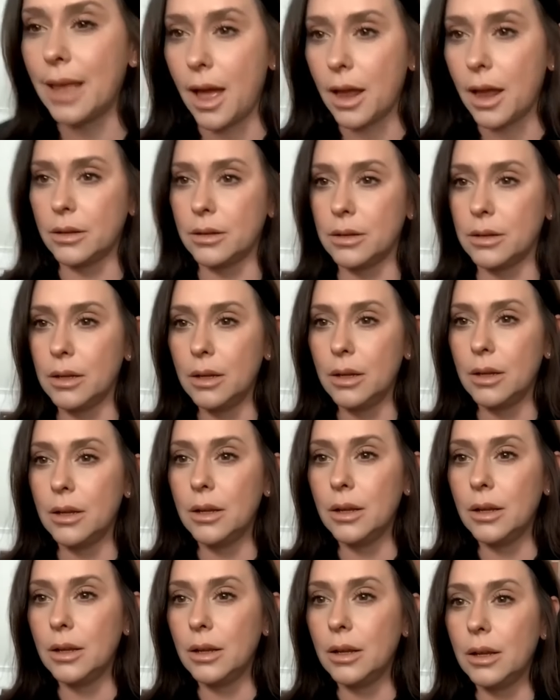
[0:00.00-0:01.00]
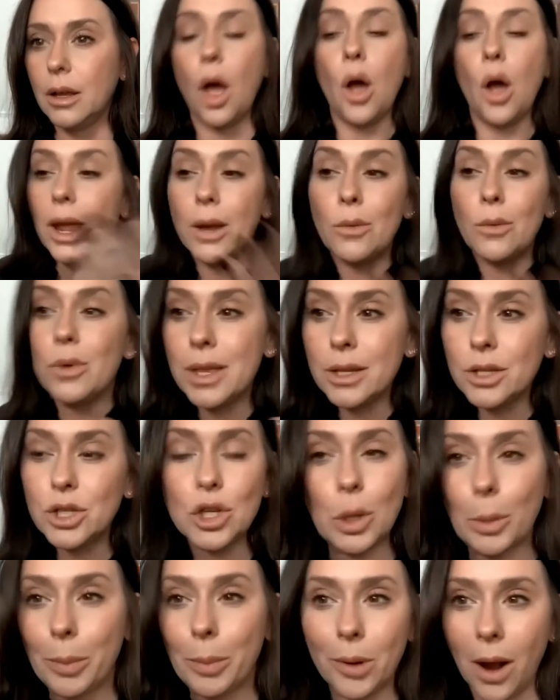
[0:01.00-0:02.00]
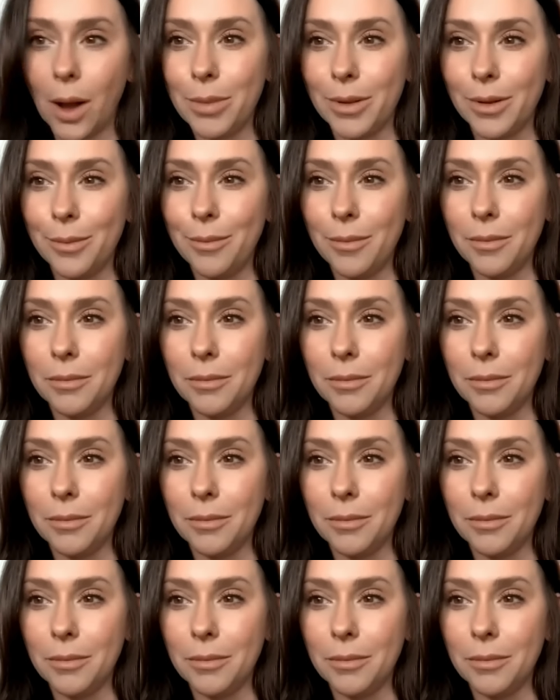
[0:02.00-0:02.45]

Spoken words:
that. Okay, well, that's your problem